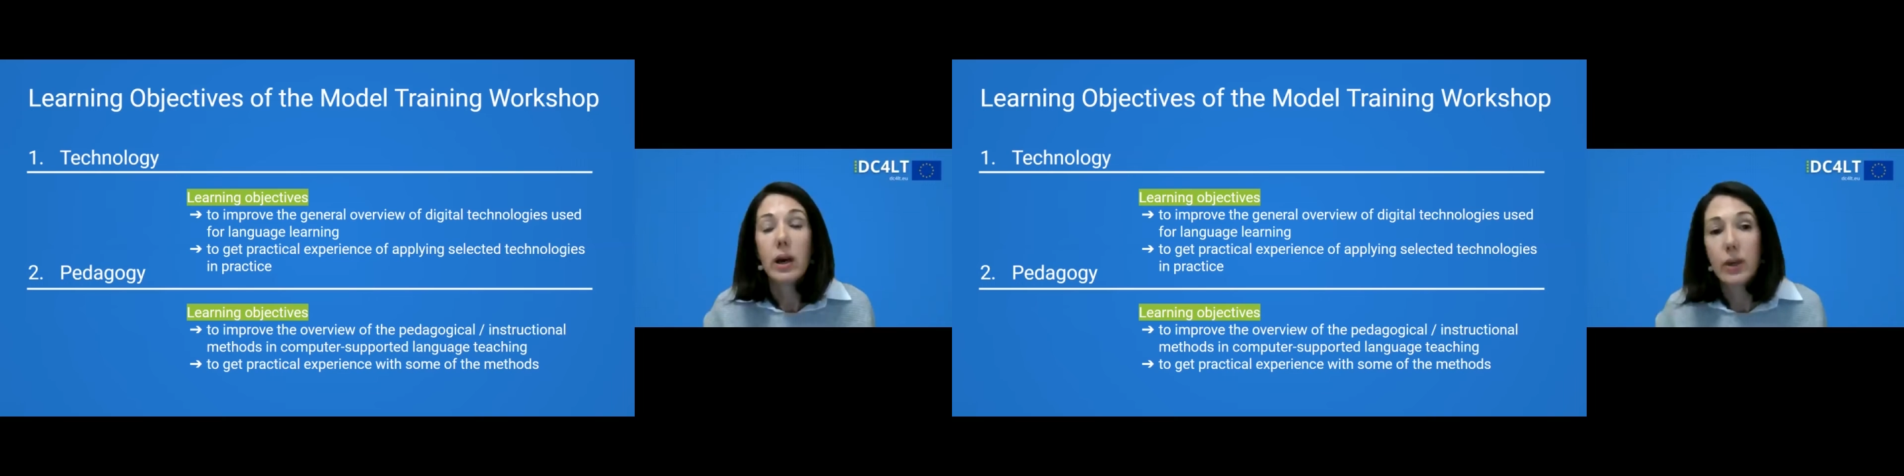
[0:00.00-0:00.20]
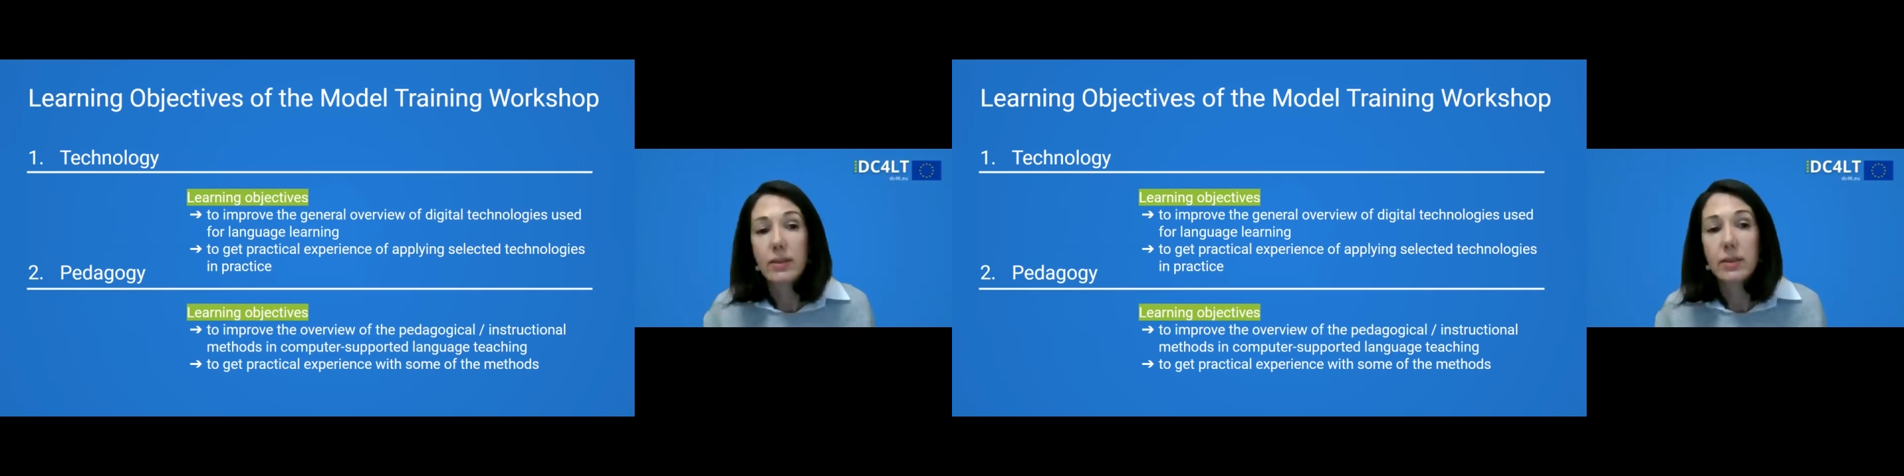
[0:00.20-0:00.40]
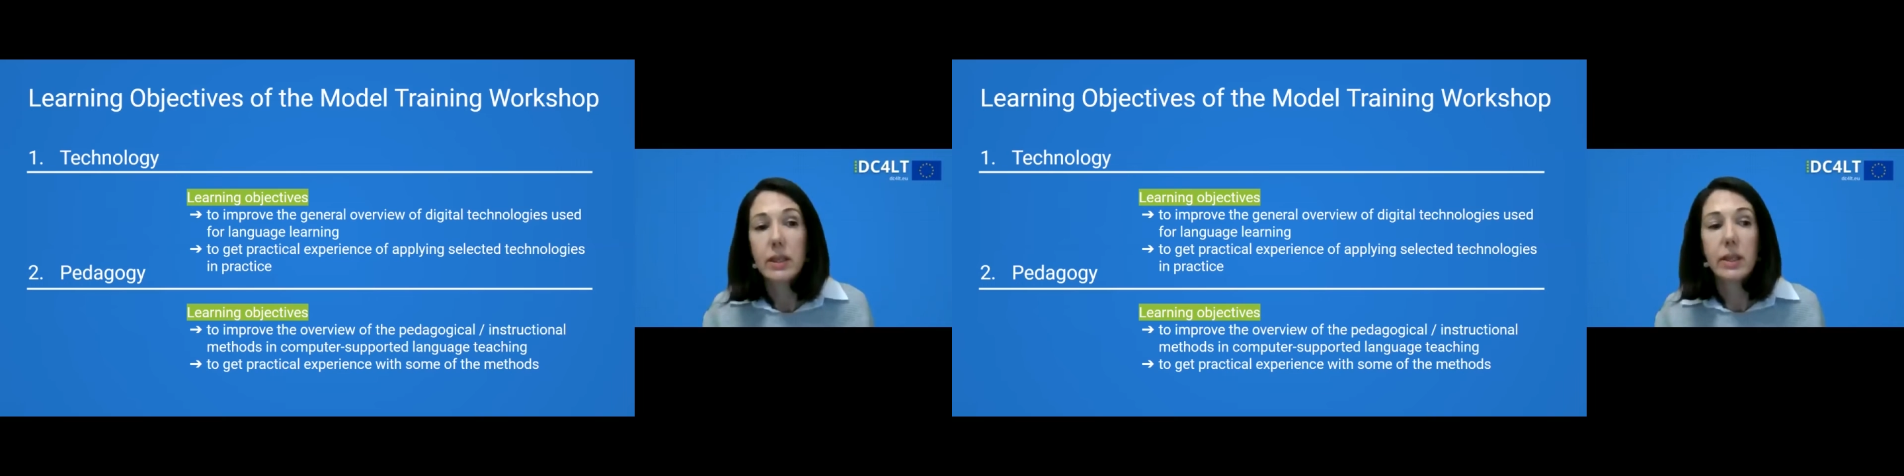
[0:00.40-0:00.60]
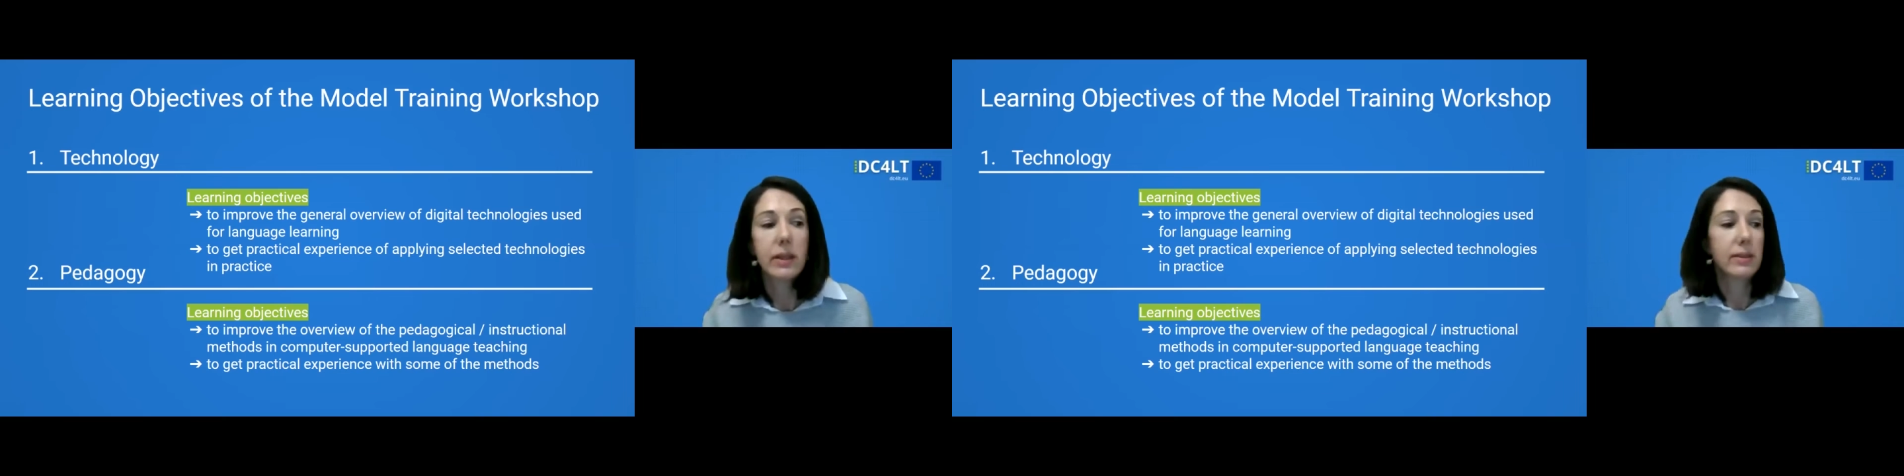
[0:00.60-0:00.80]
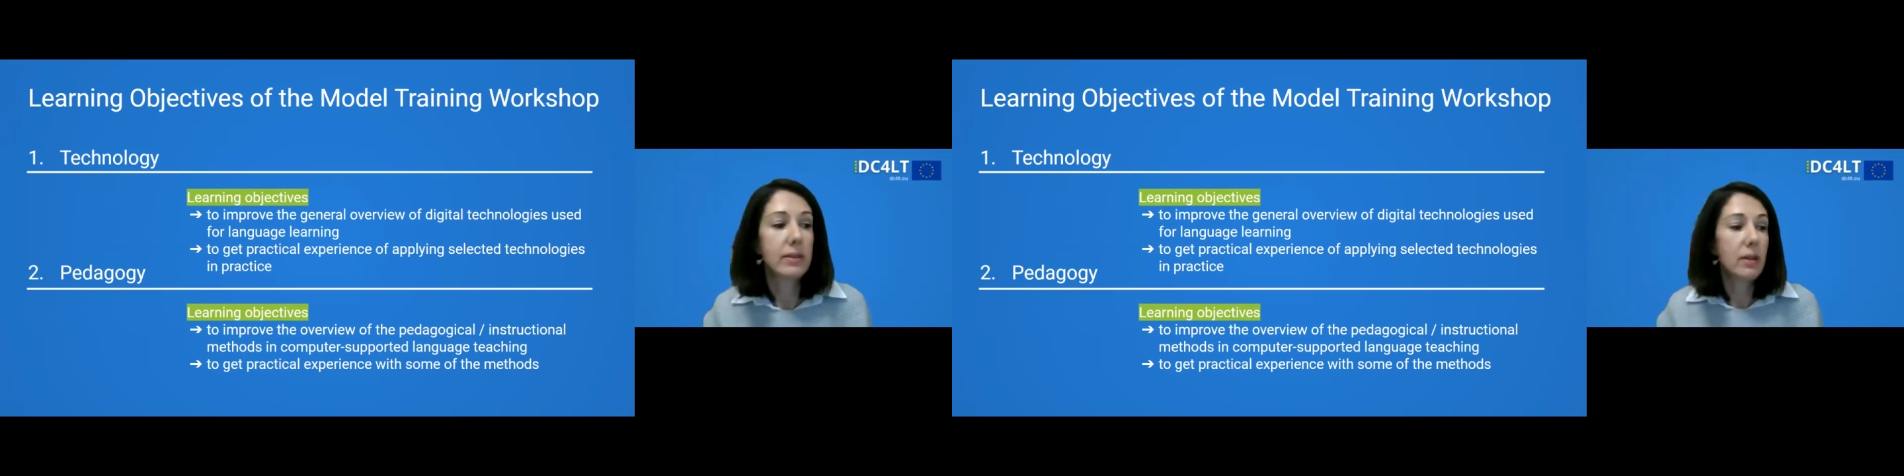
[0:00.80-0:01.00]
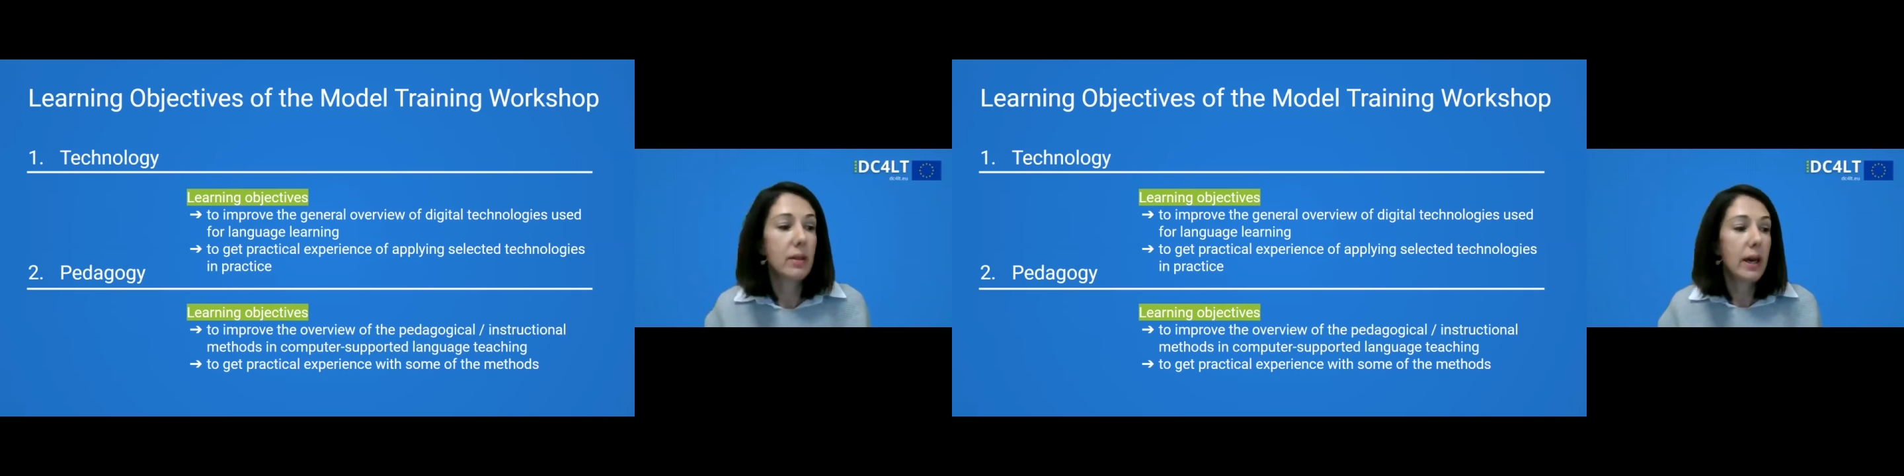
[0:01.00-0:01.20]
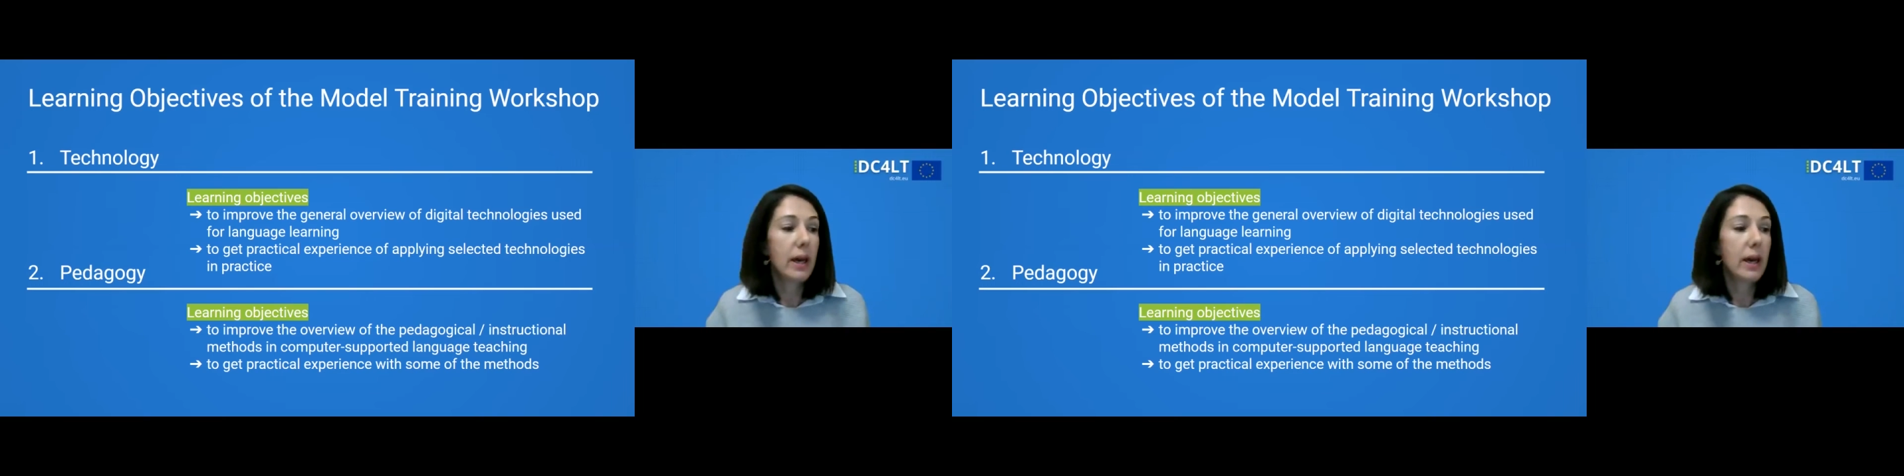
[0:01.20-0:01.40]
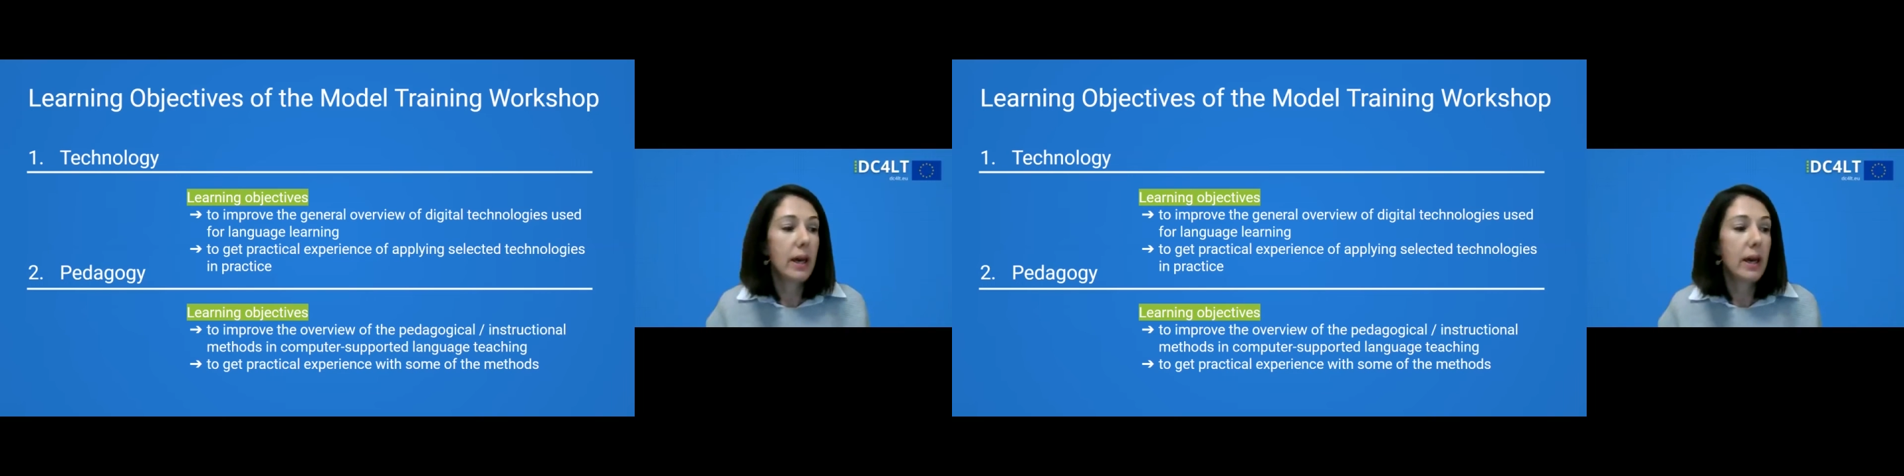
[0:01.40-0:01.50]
can see here in the slide,